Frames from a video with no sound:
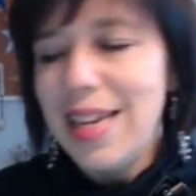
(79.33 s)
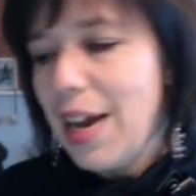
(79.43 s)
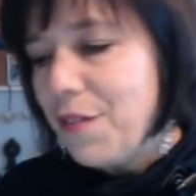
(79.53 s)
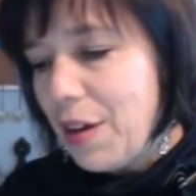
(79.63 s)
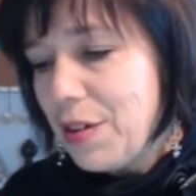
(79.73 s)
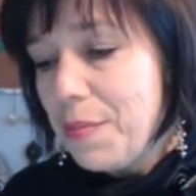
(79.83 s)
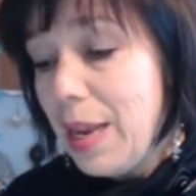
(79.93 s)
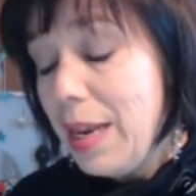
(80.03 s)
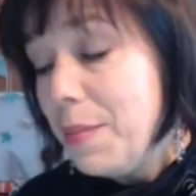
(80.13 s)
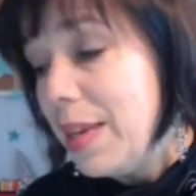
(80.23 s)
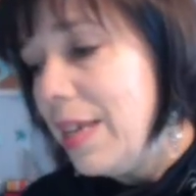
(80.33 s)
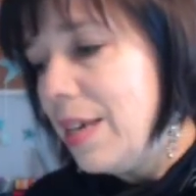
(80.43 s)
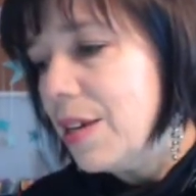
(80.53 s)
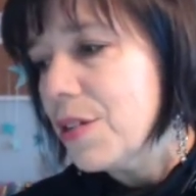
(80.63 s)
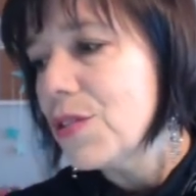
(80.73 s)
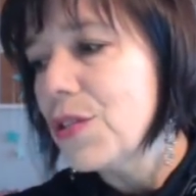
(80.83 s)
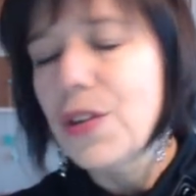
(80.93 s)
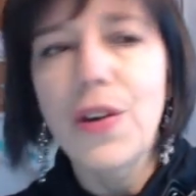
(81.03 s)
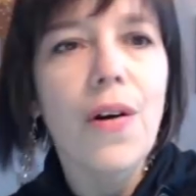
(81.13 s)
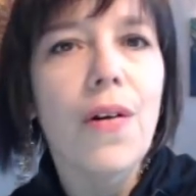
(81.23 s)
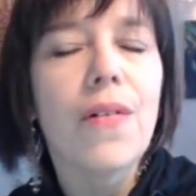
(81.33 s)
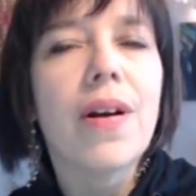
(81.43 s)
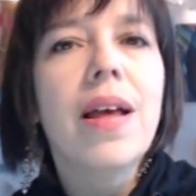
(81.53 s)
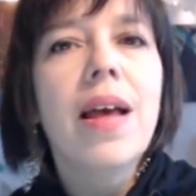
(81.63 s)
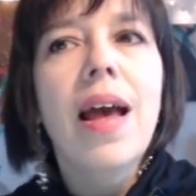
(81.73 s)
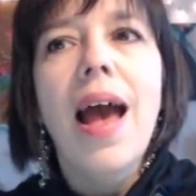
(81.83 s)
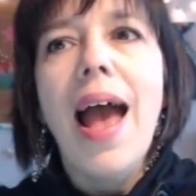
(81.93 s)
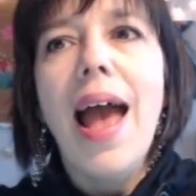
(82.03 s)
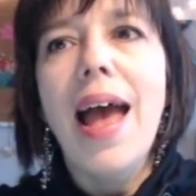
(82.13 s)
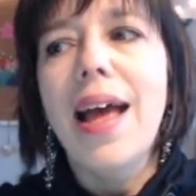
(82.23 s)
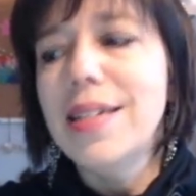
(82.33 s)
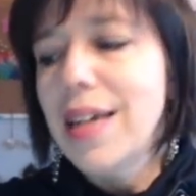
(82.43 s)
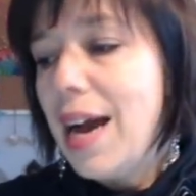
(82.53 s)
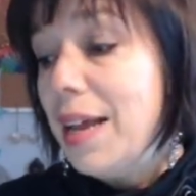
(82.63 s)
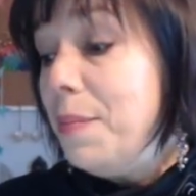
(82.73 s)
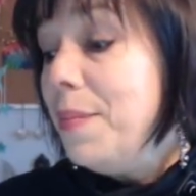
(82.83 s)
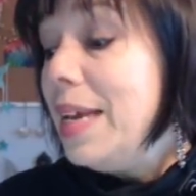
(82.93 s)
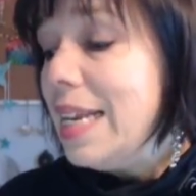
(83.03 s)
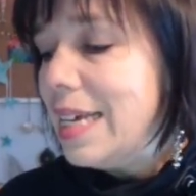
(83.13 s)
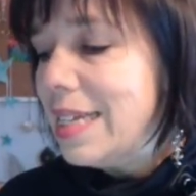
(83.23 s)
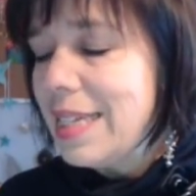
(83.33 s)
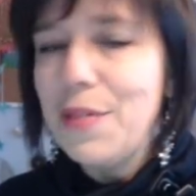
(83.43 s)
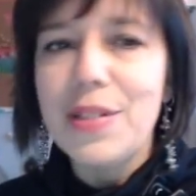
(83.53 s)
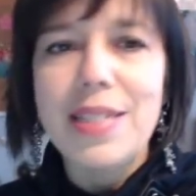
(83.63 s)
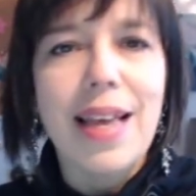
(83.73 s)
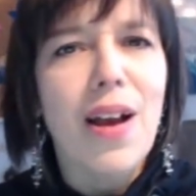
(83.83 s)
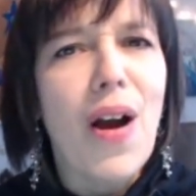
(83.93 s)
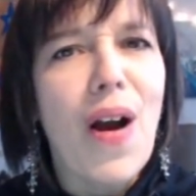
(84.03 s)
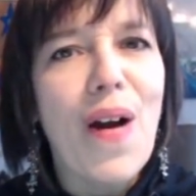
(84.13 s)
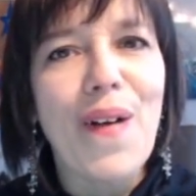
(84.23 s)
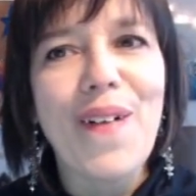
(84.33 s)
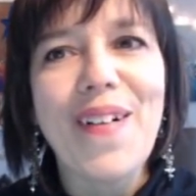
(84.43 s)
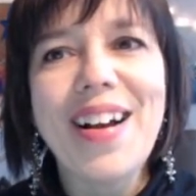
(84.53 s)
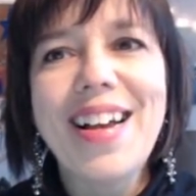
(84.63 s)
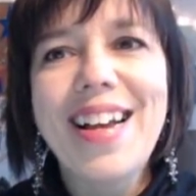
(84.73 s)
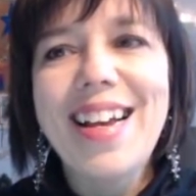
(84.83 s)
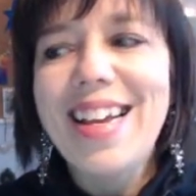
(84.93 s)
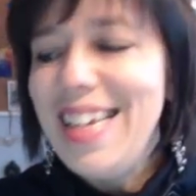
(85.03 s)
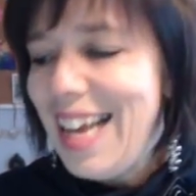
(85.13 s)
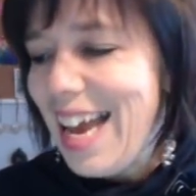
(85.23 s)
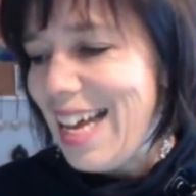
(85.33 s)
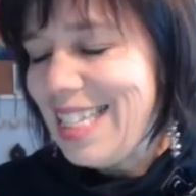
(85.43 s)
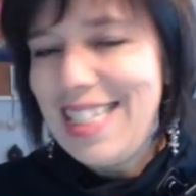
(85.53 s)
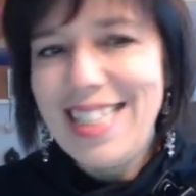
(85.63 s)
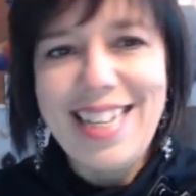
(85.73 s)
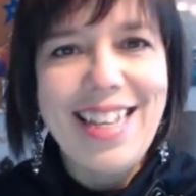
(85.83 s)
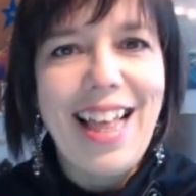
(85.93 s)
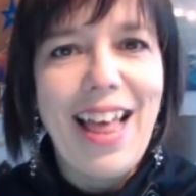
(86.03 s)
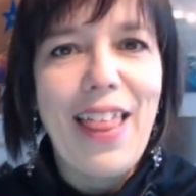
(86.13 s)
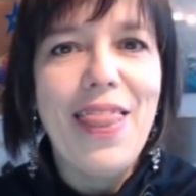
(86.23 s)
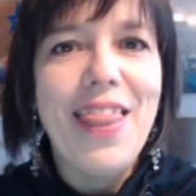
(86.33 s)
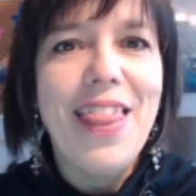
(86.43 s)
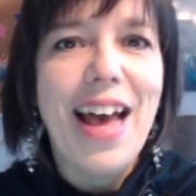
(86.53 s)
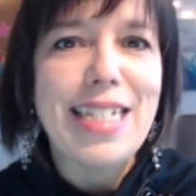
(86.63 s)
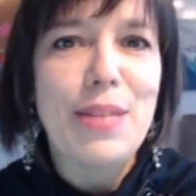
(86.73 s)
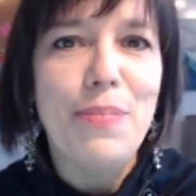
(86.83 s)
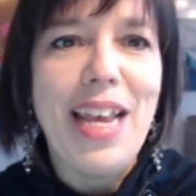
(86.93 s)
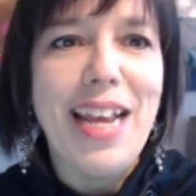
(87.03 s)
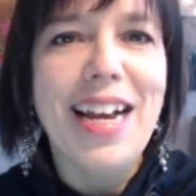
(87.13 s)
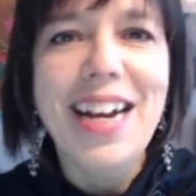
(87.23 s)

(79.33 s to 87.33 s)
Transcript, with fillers: I found it many, many years ago and immediately was like, oh, yes, that's me.